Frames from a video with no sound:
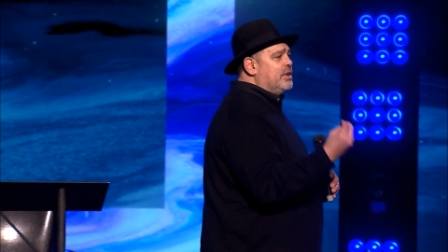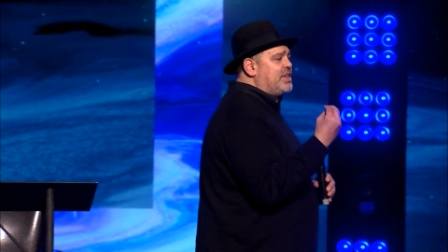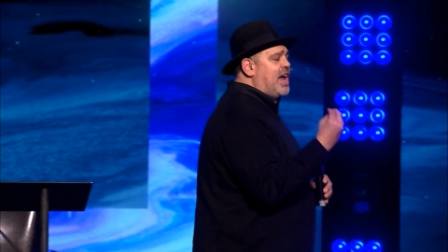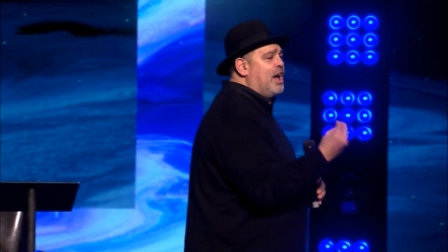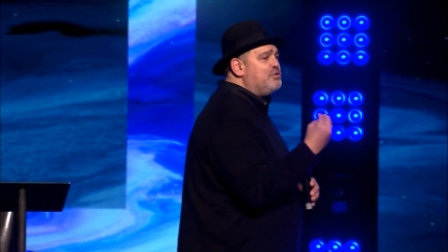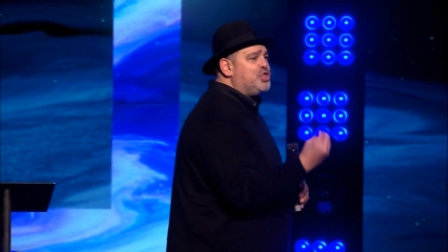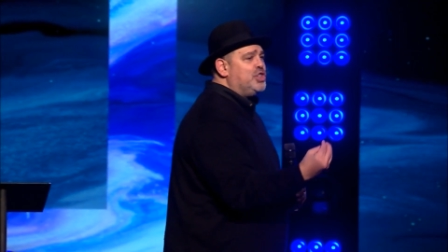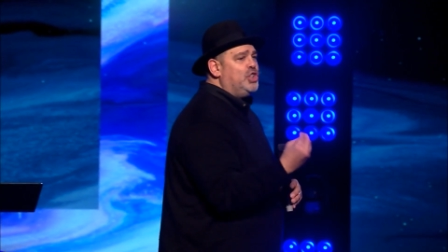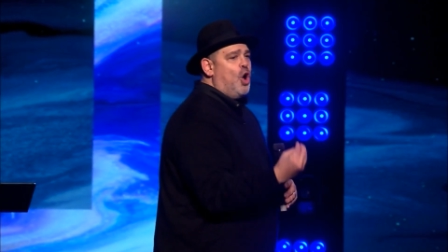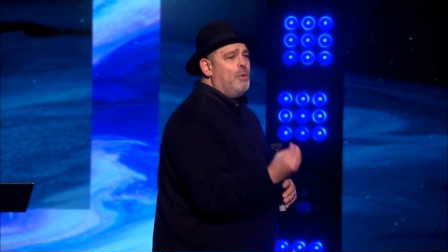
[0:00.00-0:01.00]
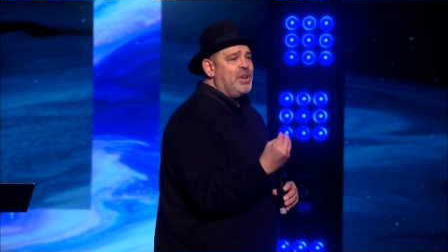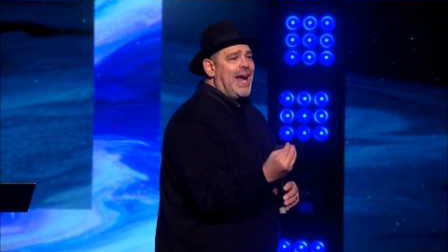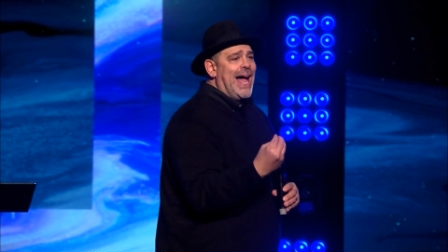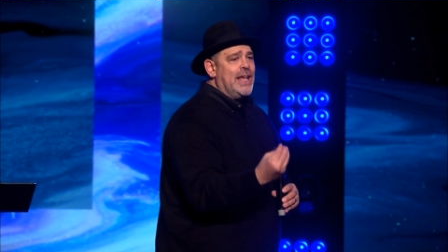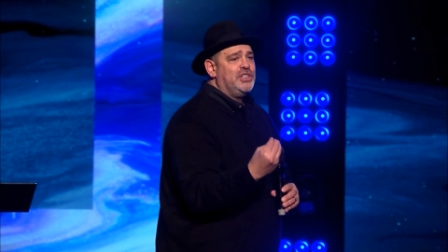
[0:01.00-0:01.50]
to have shalom, there
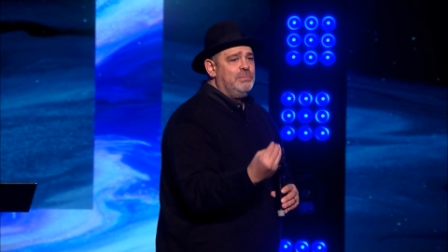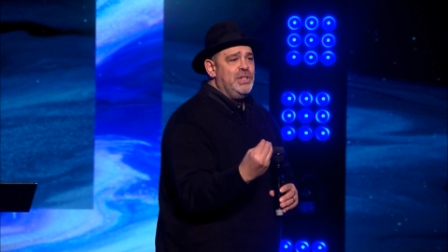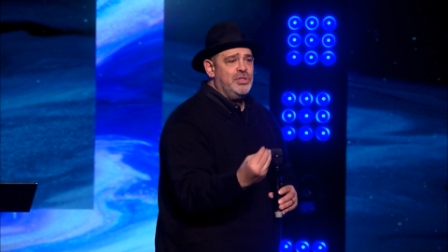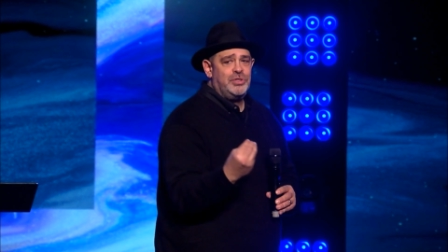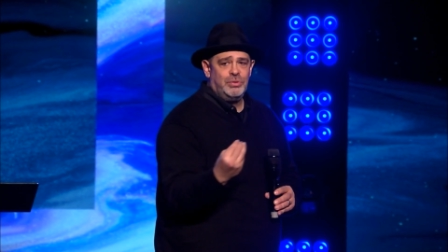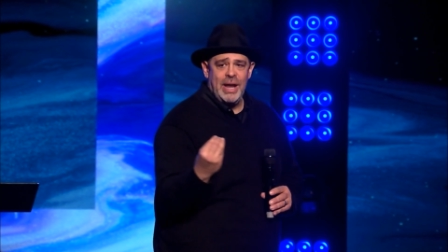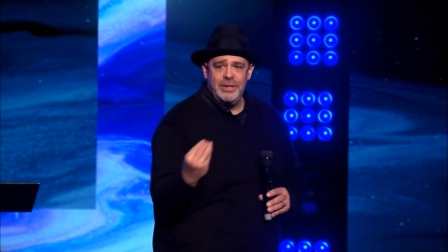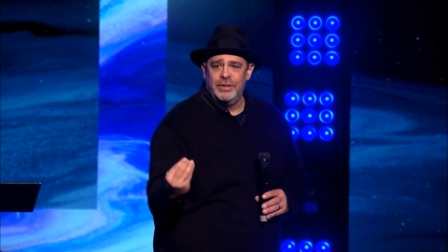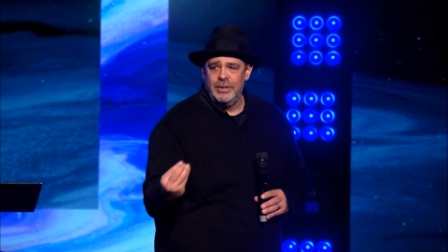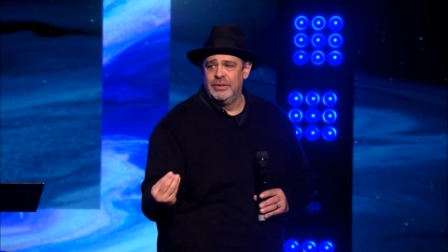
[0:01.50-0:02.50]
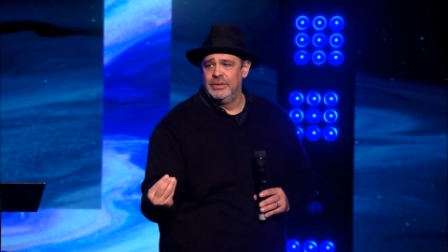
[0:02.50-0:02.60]
has to be surrender.